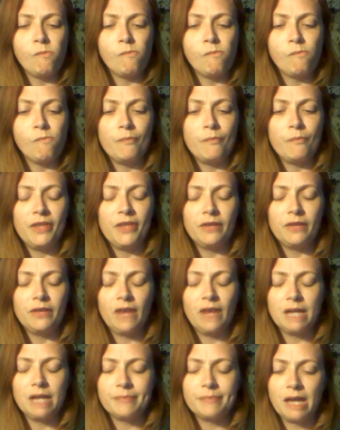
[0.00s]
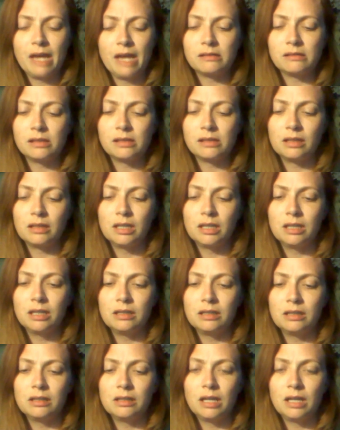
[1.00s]
the divine
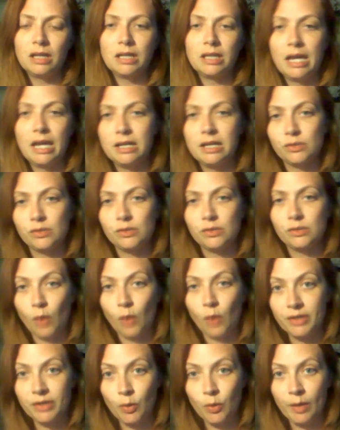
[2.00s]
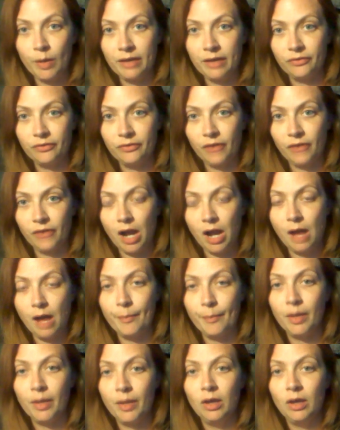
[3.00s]
masculine, again, is walking away from